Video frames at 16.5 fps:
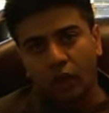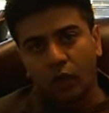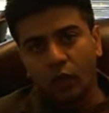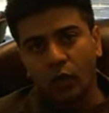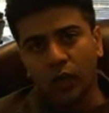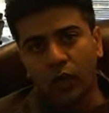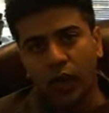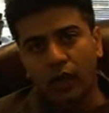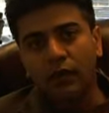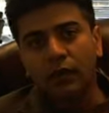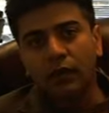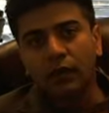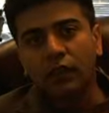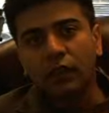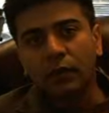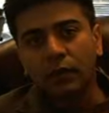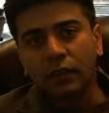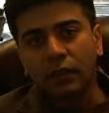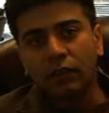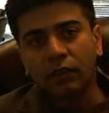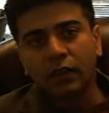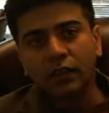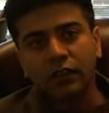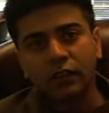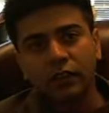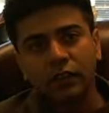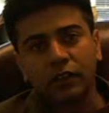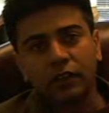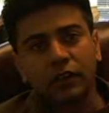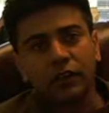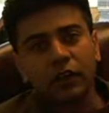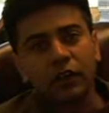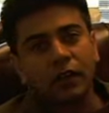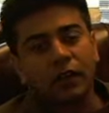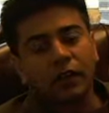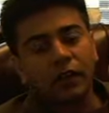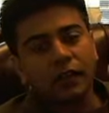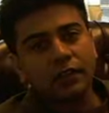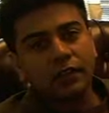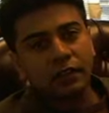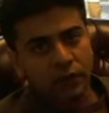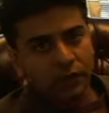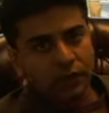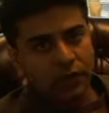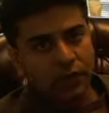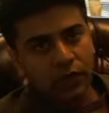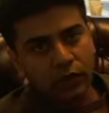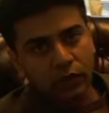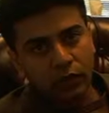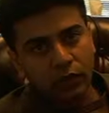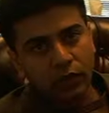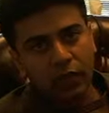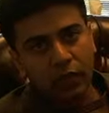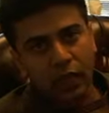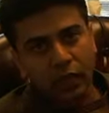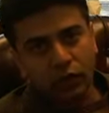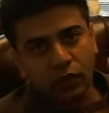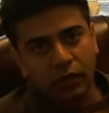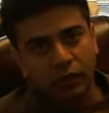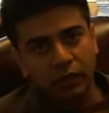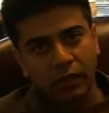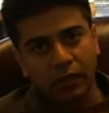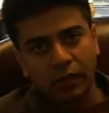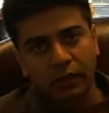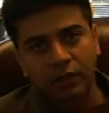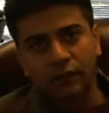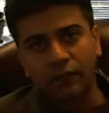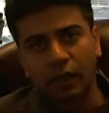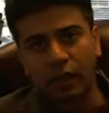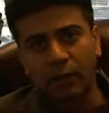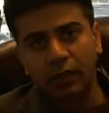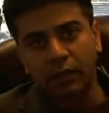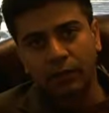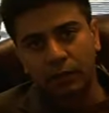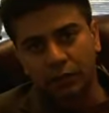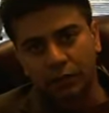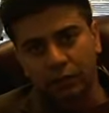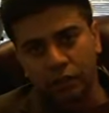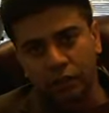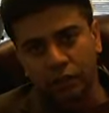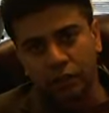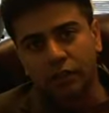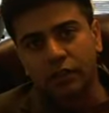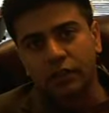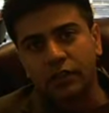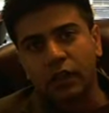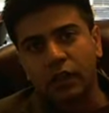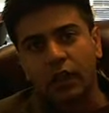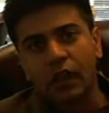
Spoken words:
We handle immigration cases including H-1Bs, family petitions,